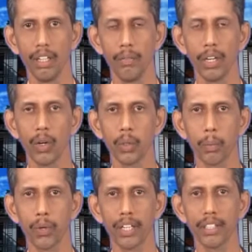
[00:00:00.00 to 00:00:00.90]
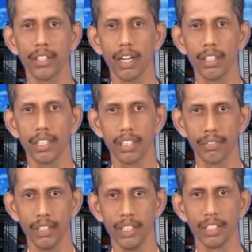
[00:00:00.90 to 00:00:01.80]
we have to protect the concrete
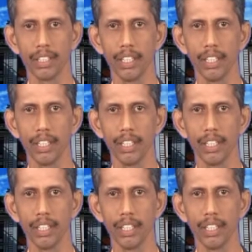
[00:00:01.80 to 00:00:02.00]
surface